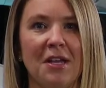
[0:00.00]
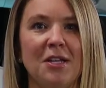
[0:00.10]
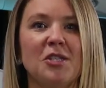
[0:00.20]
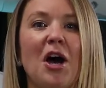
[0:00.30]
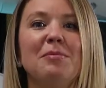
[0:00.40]

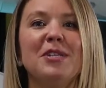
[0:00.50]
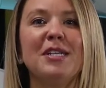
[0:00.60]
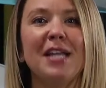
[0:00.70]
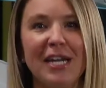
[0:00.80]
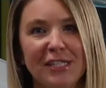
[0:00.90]
So I'm
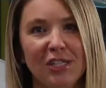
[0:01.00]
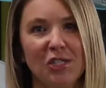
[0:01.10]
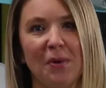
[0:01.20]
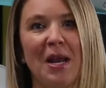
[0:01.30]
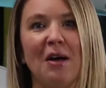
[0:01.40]
delighted
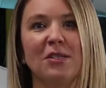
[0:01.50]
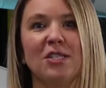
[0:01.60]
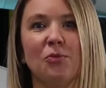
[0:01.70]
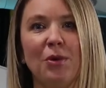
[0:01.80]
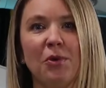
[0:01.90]
to announce
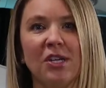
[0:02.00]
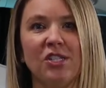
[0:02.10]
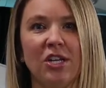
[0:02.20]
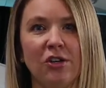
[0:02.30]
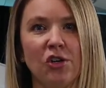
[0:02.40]
that we will
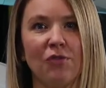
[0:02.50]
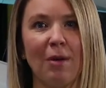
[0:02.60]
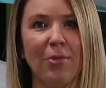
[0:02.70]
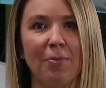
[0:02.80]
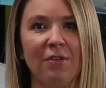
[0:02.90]
continue to
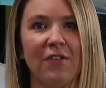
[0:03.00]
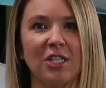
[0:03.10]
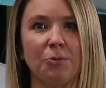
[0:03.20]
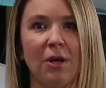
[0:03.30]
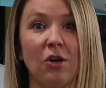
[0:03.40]
ramp up
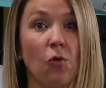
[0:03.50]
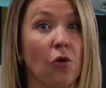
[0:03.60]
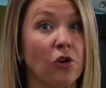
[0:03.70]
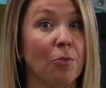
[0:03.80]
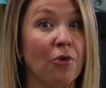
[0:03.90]
investment in
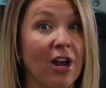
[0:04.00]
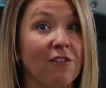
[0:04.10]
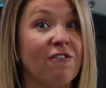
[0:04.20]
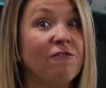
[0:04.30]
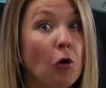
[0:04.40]
order to bring
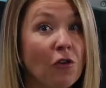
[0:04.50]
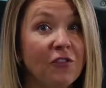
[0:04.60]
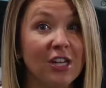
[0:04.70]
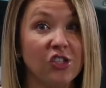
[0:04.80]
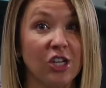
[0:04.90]

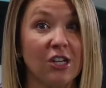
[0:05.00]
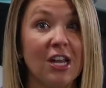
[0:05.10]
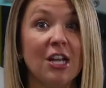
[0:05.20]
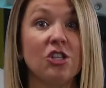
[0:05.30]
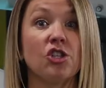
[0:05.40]
full-featured,
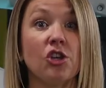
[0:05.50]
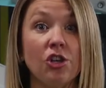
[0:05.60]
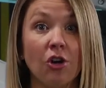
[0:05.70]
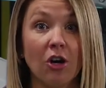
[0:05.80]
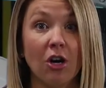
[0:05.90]

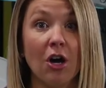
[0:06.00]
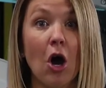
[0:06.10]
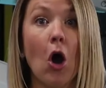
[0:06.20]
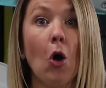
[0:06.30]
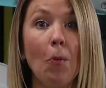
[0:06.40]
secure,
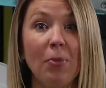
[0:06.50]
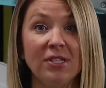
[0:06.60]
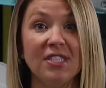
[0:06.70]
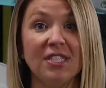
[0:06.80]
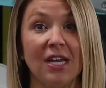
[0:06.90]

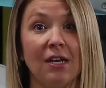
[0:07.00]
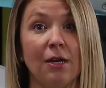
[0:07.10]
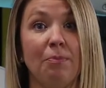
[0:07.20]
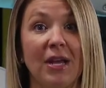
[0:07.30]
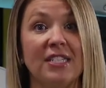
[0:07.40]
open
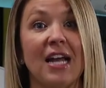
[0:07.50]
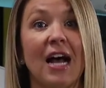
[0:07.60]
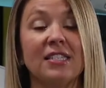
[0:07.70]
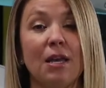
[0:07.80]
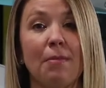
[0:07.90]
standard-based
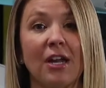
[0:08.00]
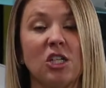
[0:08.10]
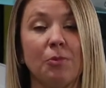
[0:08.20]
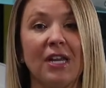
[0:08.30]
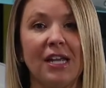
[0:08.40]
asset
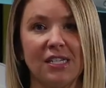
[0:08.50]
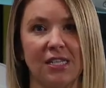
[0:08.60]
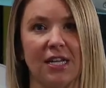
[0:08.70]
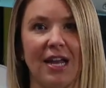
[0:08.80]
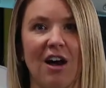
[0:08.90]
management into
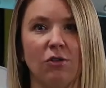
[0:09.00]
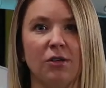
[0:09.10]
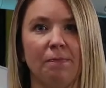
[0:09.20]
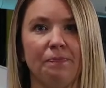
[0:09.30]
the cloud.